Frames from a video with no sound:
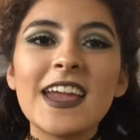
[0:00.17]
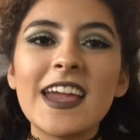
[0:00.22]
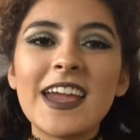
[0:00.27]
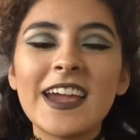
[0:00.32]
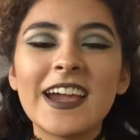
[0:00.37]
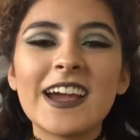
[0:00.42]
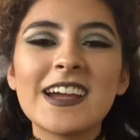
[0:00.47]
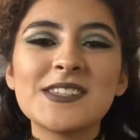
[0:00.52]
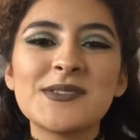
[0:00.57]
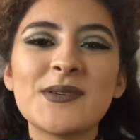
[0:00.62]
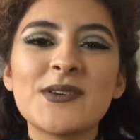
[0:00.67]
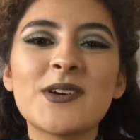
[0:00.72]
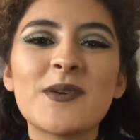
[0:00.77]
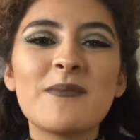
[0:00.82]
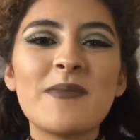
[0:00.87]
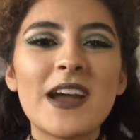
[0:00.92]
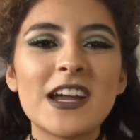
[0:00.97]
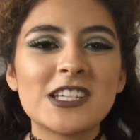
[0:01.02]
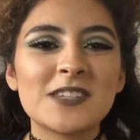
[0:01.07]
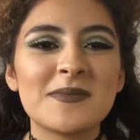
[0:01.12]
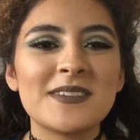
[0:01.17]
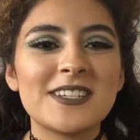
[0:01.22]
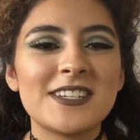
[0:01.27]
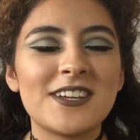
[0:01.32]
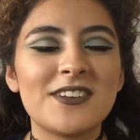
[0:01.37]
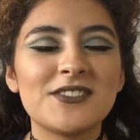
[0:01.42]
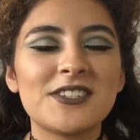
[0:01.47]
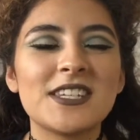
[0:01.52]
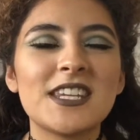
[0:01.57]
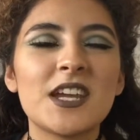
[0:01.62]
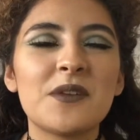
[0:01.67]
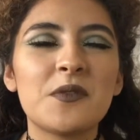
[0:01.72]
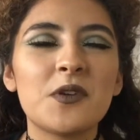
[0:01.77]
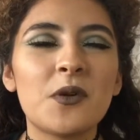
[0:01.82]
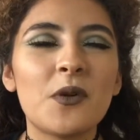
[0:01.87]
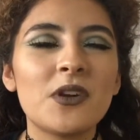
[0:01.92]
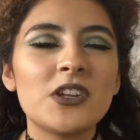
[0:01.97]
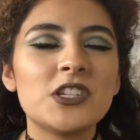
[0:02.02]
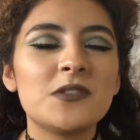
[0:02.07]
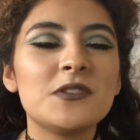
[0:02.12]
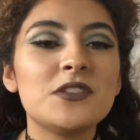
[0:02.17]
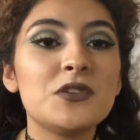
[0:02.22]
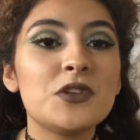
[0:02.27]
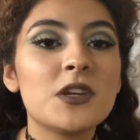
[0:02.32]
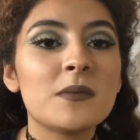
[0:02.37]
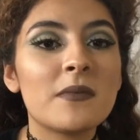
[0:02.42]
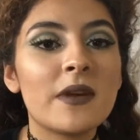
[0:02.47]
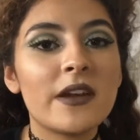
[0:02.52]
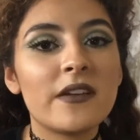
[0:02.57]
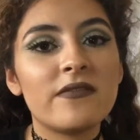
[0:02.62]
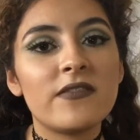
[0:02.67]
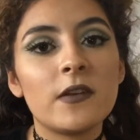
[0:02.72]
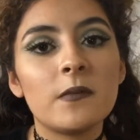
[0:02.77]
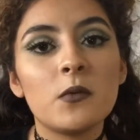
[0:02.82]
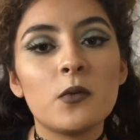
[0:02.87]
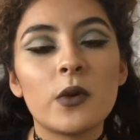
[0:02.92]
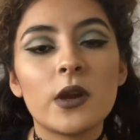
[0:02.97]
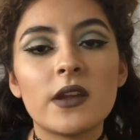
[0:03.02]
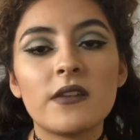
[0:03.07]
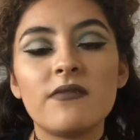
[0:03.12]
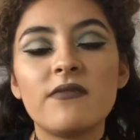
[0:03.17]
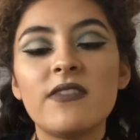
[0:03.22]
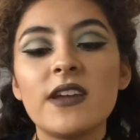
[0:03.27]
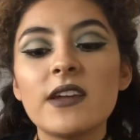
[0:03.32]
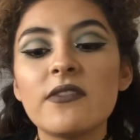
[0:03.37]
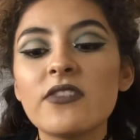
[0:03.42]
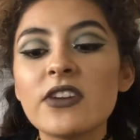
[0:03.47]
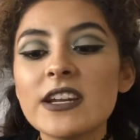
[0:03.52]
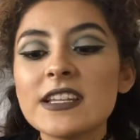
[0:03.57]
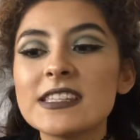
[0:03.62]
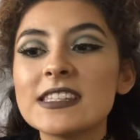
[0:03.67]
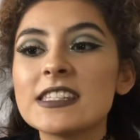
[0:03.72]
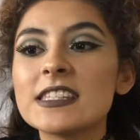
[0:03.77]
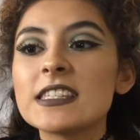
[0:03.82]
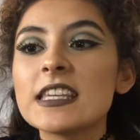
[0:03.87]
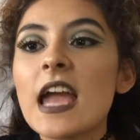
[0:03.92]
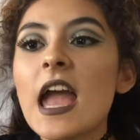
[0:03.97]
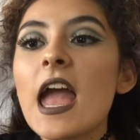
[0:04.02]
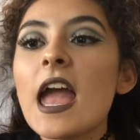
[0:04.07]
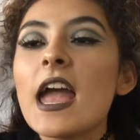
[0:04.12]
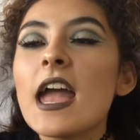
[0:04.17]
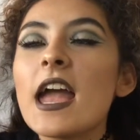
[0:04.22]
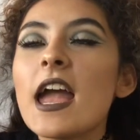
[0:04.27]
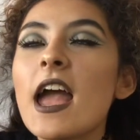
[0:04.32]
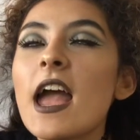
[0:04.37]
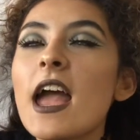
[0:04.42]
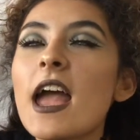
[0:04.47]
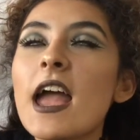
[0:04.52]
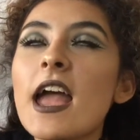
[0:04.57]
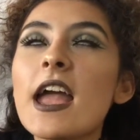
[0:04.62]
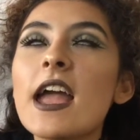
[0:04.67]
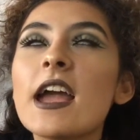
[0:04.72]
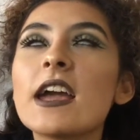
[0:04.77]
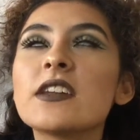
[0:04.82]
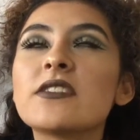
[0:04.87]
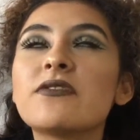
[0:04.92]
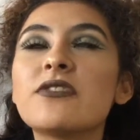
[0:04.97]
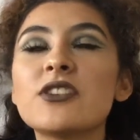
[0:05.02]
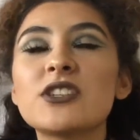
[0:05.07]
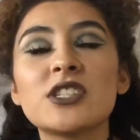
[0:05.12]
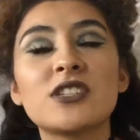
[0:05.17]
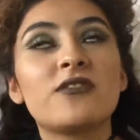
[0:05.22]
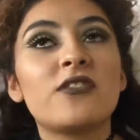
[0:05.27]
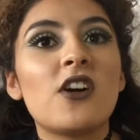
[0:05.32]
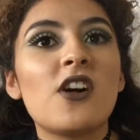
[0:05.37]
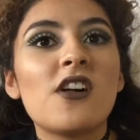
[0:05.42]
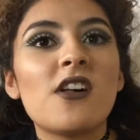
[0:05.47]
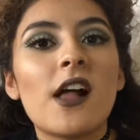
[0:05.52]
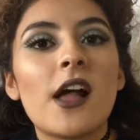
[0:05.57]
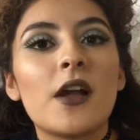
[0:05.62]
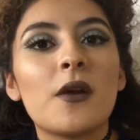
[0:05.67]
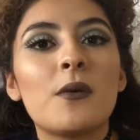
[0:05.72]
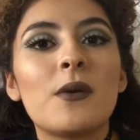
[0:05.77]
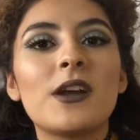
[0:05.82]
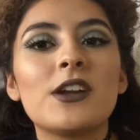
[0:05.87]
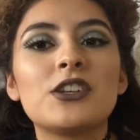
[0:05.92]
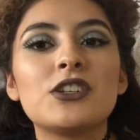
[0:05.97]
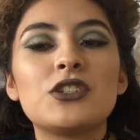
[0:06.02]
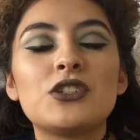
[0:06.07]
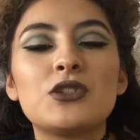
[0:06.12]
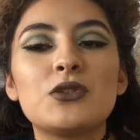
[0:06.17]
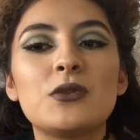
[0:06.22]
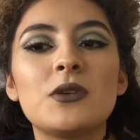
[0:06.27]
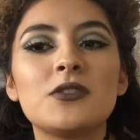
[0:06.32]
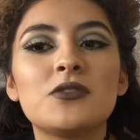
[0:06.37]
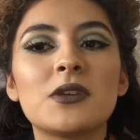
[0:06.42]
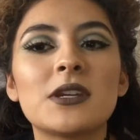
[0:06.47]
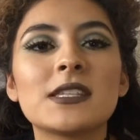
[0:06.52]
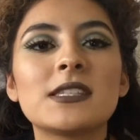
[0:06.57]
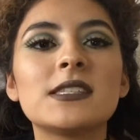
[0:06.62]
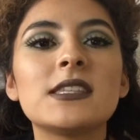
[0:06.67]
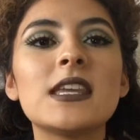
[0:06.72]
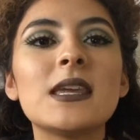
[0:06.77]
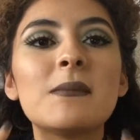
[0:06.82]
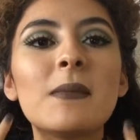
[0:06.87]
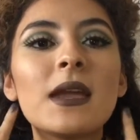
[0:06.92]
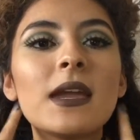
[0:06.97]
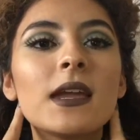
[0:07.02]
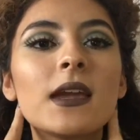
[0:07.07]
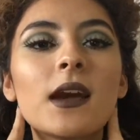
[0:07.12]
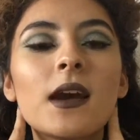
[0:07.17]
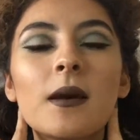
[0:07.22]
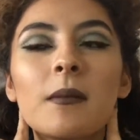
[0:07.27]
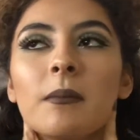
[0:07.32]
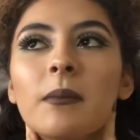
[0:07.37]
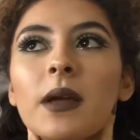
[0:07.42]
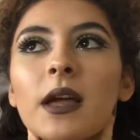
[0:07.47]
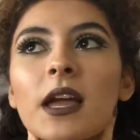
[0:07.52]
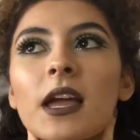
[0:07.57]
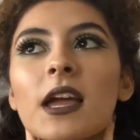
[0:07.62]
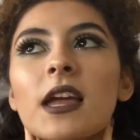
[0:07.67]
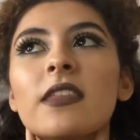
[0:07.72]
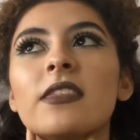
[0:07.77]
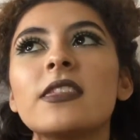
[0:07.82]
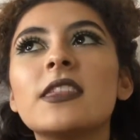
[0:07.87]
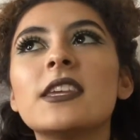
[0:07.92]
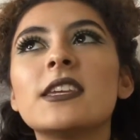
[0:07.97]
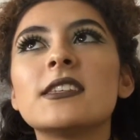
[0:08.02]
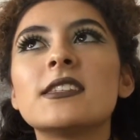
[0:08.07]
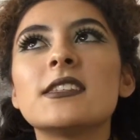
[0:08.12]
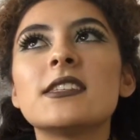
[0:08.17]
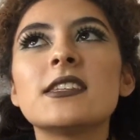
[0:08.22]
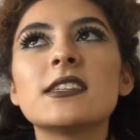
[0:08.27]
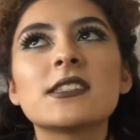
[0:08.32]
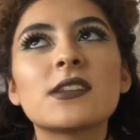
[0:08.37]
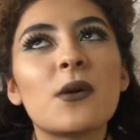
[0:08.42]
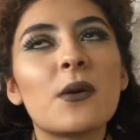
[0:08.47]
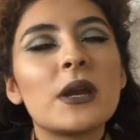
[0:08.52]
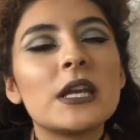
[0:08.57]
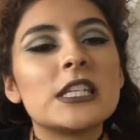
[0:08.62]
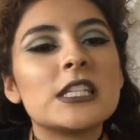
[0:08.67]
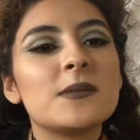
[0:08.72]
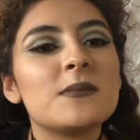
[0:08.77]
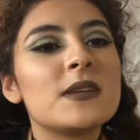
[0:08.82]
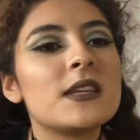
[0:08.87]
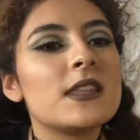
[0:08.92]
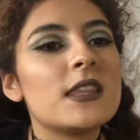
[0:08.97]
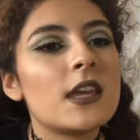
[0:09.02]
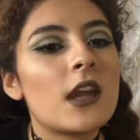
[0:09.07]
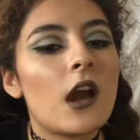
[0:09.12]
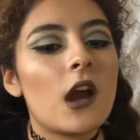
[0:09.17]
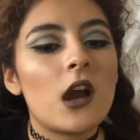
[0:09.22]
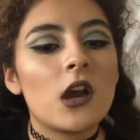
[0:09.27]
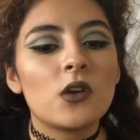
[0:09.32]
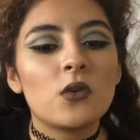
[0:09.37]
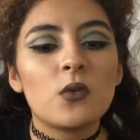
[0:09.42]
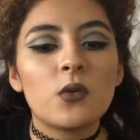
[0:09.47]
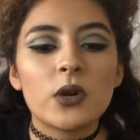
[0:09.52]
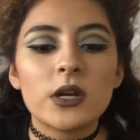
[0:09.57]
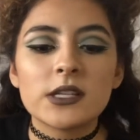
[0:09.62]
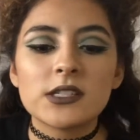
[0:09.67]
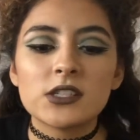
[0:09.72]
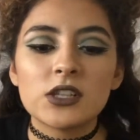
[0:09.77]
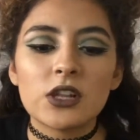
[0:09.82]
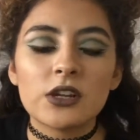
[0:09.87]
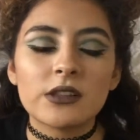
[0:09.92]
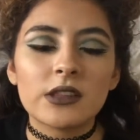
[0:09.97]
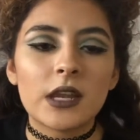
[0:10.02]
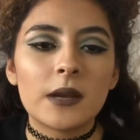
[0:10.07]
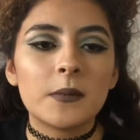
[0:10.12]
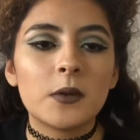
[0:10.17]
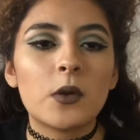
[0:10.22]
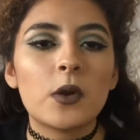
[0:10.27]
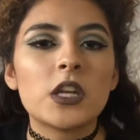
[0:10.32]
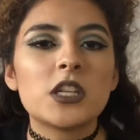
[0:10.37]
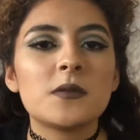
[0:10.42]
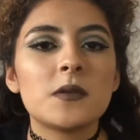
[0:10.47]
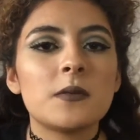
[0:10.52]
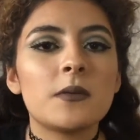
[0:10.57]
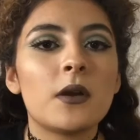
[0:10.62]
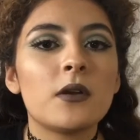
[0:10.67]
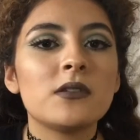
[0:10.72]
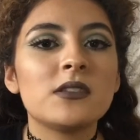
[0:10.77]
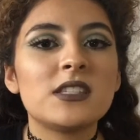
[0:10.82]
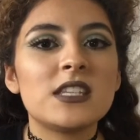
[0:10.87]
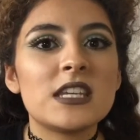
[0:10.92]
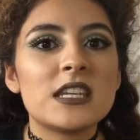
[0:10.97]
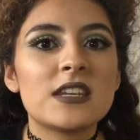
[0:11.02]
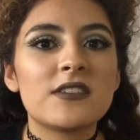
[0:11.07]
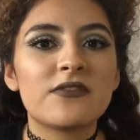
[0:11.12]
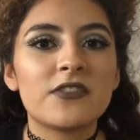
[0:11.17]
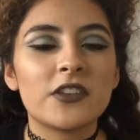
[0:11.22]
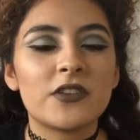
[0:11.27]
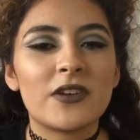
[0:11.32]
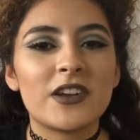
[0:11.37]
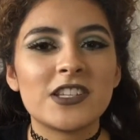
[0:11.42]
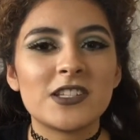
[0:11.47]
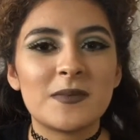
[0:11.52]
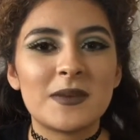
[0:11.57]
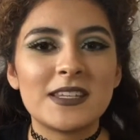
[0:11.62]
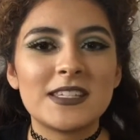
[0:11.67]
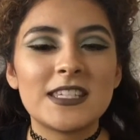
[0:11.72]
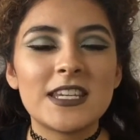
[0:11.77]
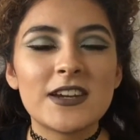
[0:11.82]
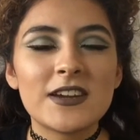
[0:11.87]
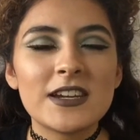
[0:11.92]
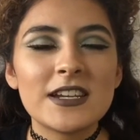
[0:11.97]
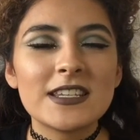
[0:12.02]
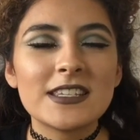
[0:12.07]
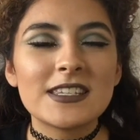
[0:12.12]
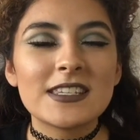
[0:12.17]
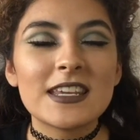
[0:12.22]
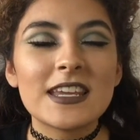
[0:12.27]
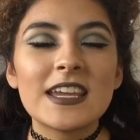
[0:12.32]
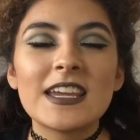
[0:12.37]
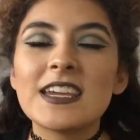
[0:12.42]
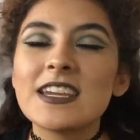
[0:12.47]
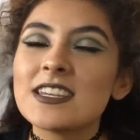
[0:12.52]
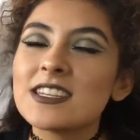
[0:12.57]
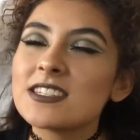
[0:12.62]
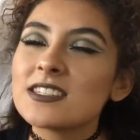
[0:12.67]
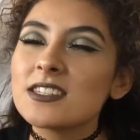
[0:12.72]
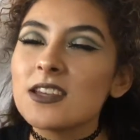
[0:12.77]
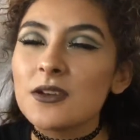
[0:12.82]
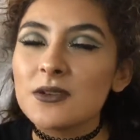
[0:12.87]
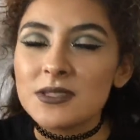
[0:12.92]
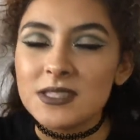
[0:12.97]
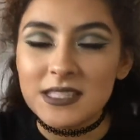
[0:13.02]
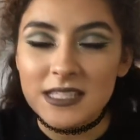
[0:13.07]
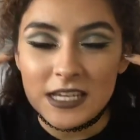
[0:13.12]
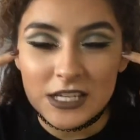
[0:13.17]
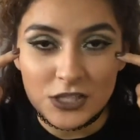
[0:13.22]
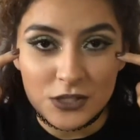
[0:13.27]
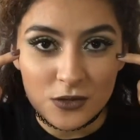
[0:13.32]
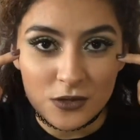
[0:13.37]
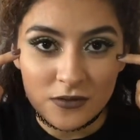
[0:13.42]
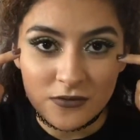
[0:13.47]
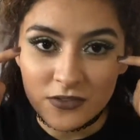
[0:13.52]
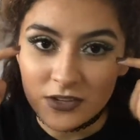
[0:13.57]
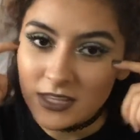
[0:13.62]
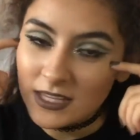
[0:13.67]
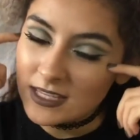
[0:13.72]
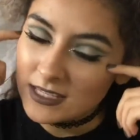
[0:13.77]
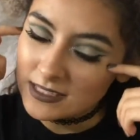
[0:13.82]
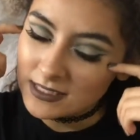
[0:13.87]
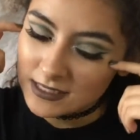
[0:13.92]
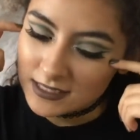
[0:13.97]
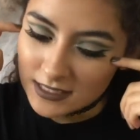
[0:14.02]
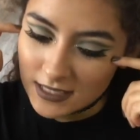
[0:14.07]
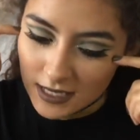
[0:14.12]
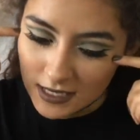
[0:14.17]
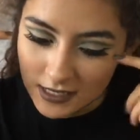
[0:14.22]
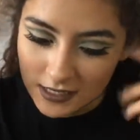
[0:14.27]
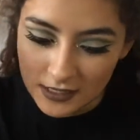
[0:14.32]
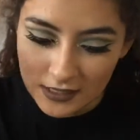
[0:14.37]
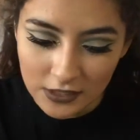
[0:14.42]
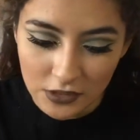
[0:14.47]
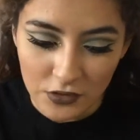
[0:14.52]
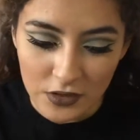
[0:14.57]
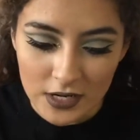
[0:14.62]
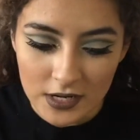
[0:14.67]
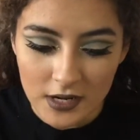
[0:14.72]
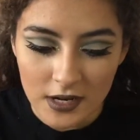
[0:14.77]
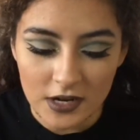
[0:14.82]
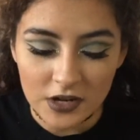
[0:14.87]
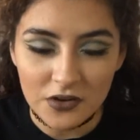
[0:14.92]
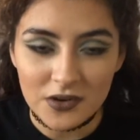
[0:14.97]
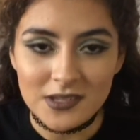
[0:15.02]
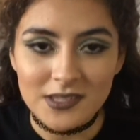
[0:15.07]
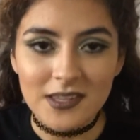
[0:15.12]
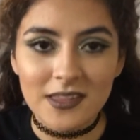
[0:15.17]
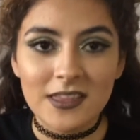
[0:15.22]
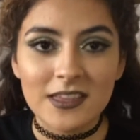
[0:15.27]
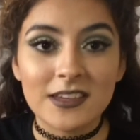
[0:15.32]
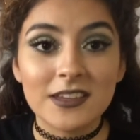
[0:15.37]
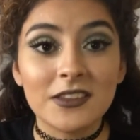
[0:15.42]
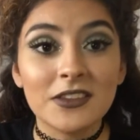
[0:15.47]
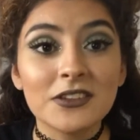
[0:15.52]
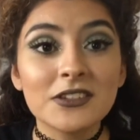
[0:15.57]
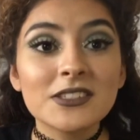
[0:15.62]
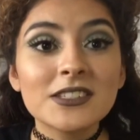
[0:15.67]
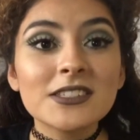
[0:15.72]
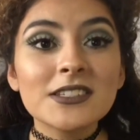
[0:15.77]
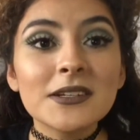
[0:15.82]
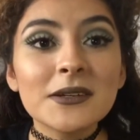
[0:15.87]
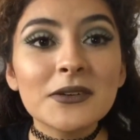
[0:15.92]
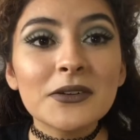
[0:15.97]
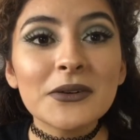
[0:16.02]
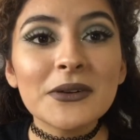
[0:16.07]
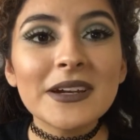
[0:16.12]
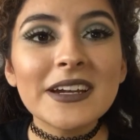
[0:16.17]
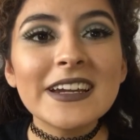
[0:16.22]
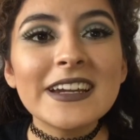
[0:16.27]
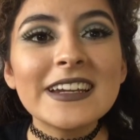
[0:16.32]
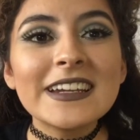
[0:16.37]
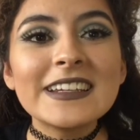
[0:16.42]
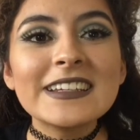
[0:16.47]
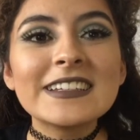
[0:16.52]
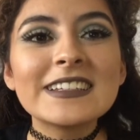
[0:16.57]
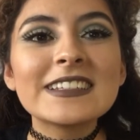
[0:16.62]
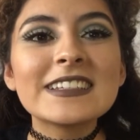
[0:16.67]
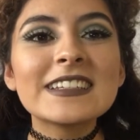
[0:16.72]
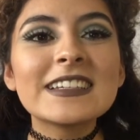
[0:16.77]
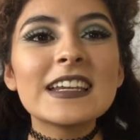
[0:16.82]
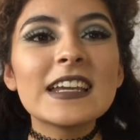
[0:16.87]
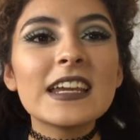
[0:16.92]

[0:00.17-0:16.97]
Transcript: Hey guys, welcome back to my channel. Today we're going to be doing my February favorites. And first of all, I want to address the makeup. This is going to be the Hogwarts look that I'm going to be posting for the rest of my series. So stay tuned for this green cut crease. I think it looks great.